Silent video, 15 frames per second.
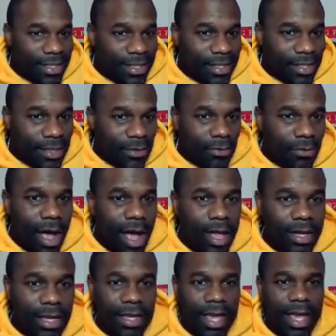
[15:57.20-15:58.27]
Wallet,
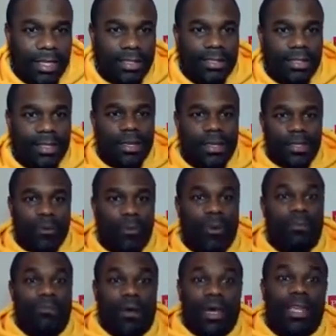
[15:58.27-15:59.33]
yes. You put
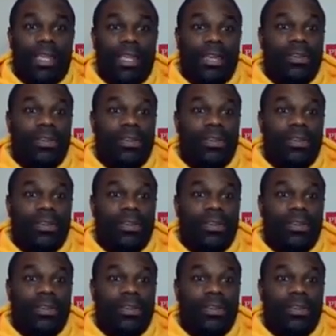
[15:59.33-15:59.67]
money in your